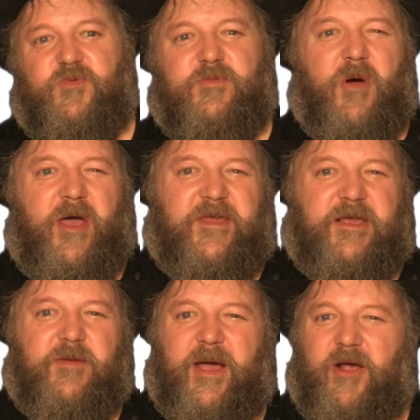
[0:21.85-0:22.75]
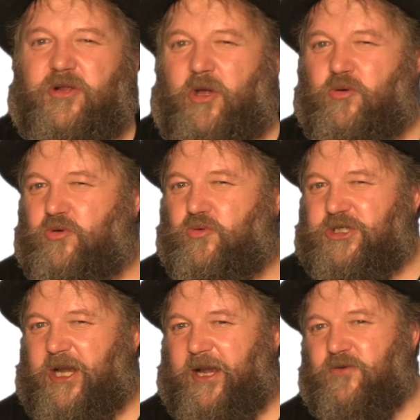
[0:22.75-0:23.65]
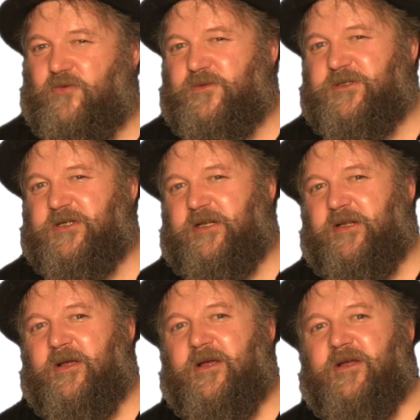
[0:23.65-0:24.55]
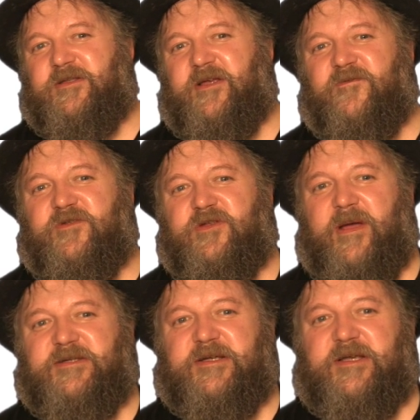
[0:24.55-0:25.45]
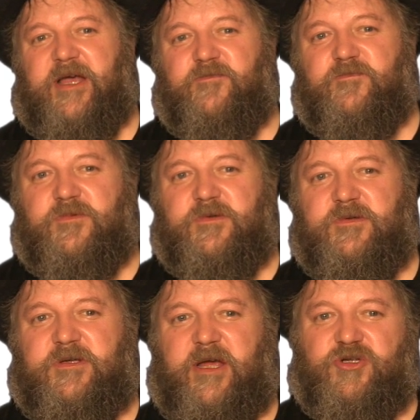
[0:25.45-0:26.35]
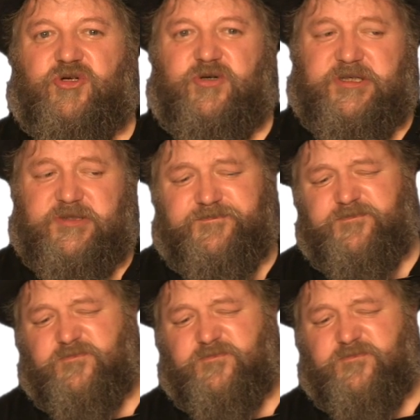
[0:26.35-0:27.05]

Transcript: We might think about local channels in different domestic countries.